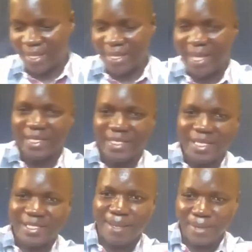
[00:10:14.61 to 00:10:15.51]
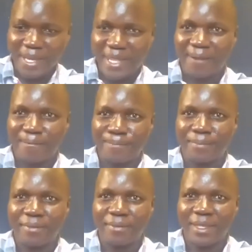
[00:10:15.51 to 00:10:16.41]
Here is a sharpener.
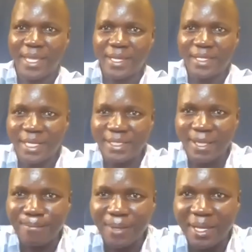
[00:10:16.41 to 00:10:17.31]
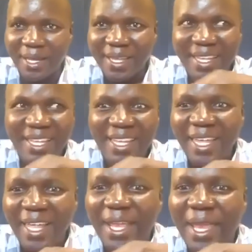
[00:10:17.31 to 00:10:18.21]
Here is a sharpener.
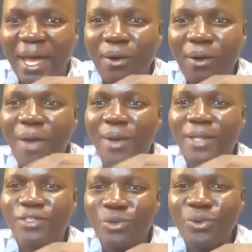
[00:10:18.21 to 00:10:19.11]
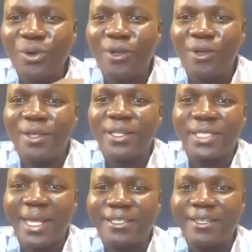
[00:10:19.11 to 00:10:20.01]
Now I want to
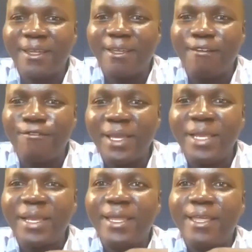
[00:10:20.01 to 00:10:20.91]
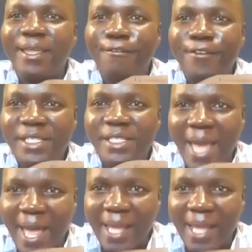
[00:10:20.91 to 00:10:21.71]
start feel if it is hard.